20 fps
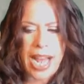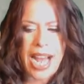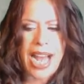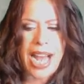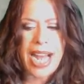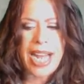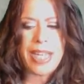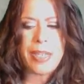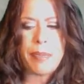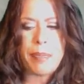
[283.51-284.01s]

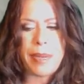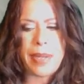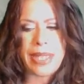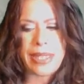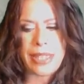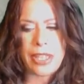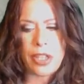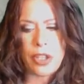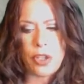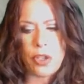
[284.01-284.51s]
I'd bet
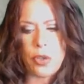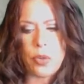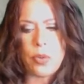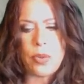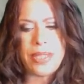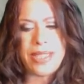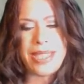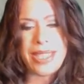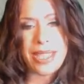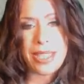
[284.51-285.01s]
that you
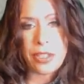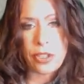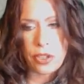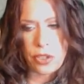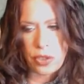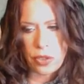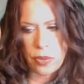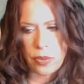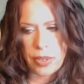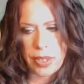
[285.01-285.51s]
didn't
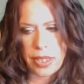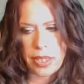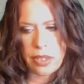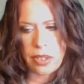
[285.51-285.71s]
do it.